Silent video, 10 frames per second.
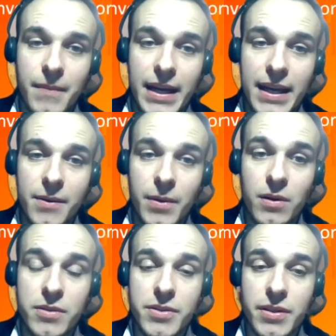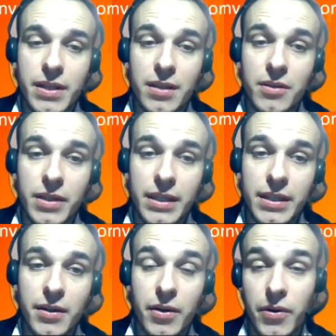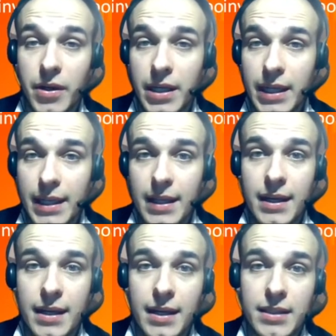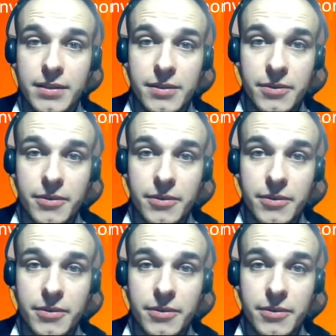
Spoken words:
and we also included Cocoa to